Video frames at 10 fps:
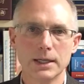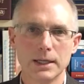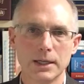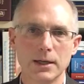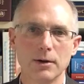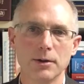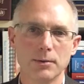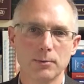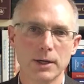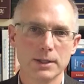in health
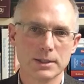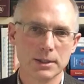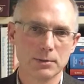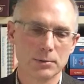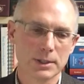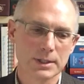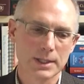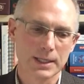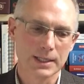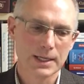and wellness at the work
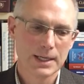site,